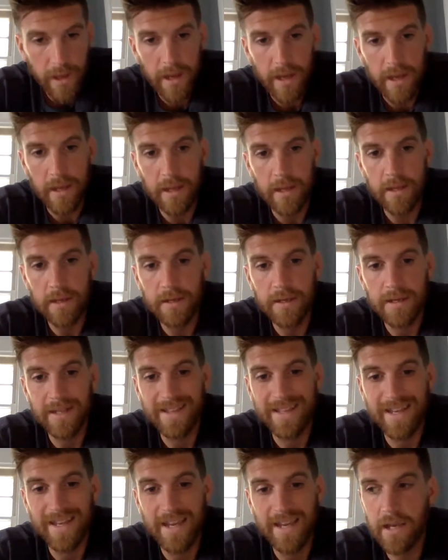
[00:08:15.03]
And
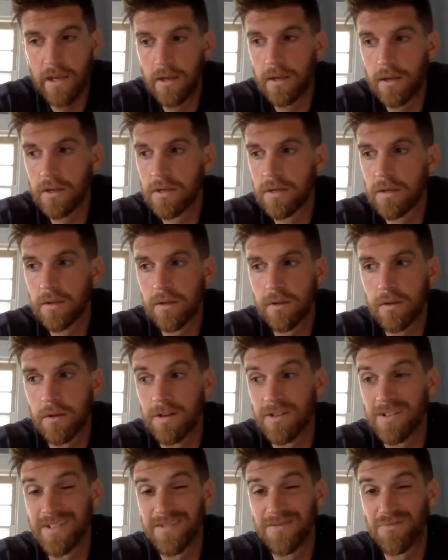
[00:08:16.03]
at the end,
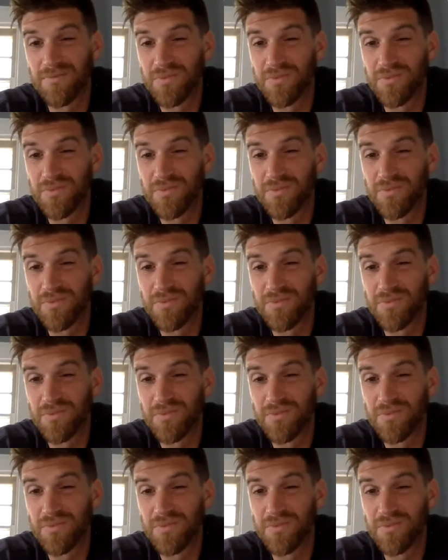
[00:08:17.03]
there's